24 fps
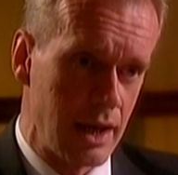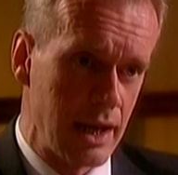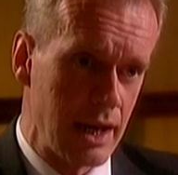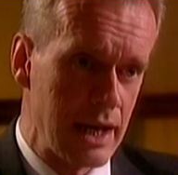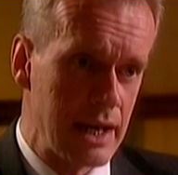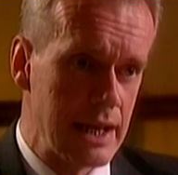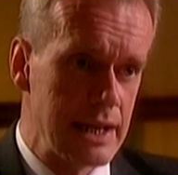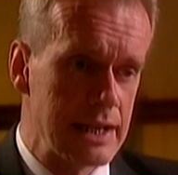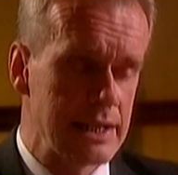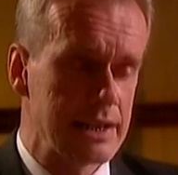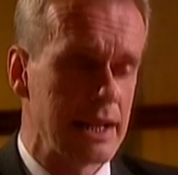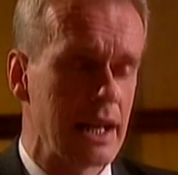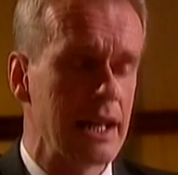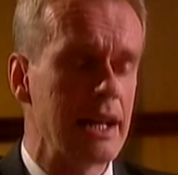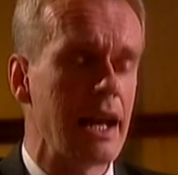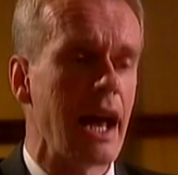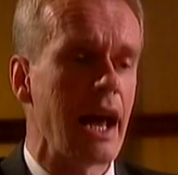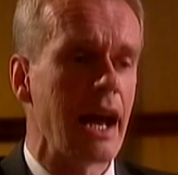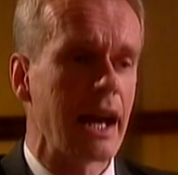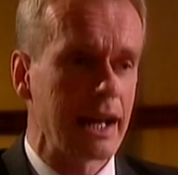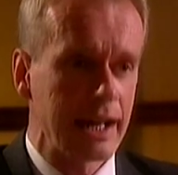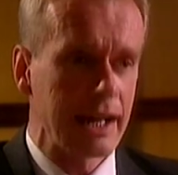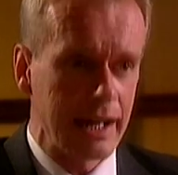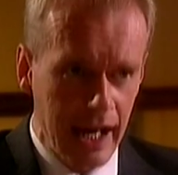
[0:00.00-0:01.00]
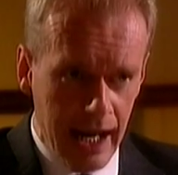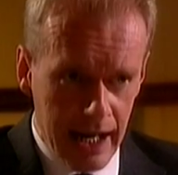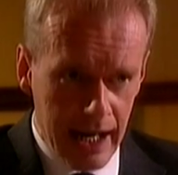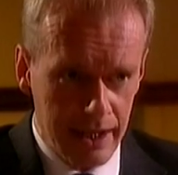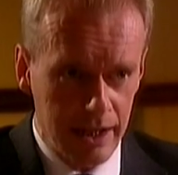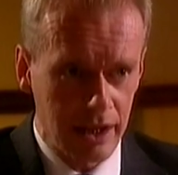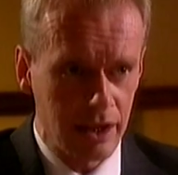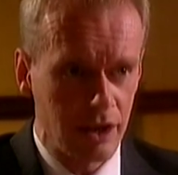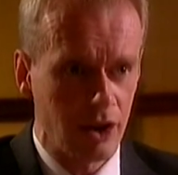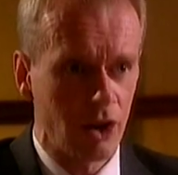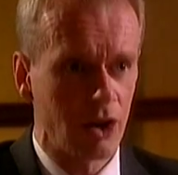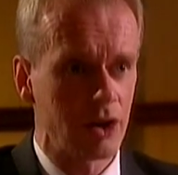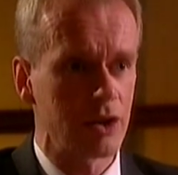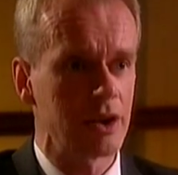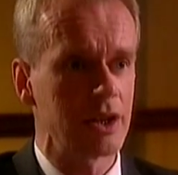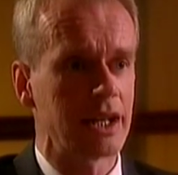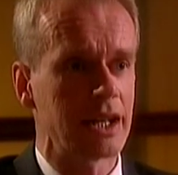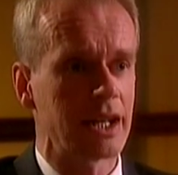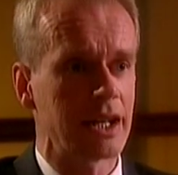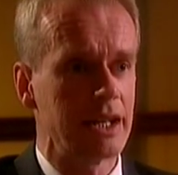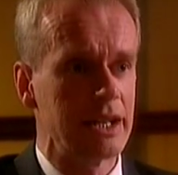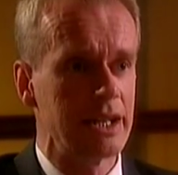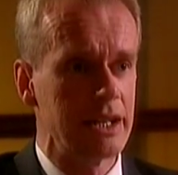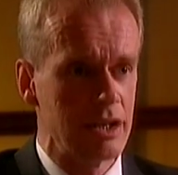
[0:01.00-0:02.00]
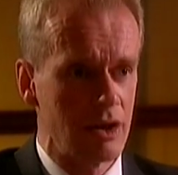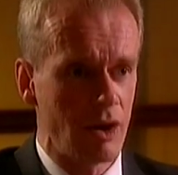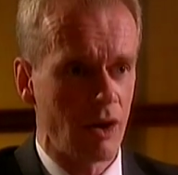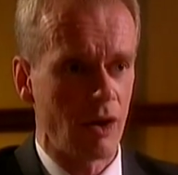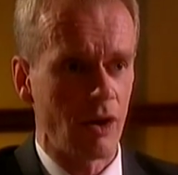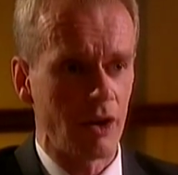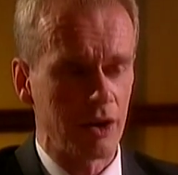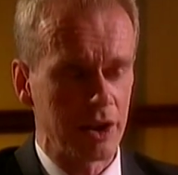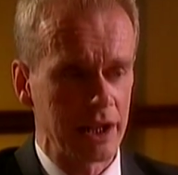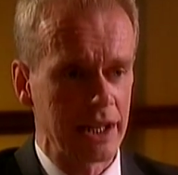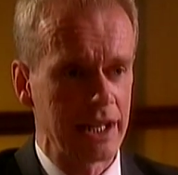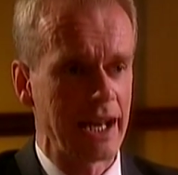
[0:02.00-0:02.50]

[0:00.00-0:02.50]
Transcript: He said categorically not.